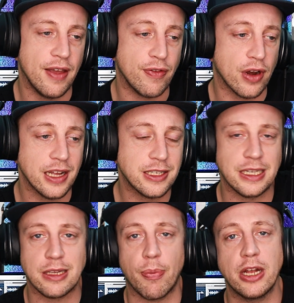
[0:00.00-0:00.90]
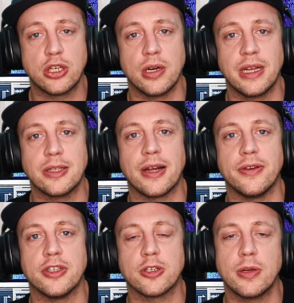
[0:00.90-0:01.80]
If you'd like to, there's a Patreon link
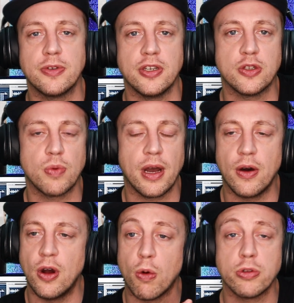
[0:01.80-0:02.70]
down in the description as well.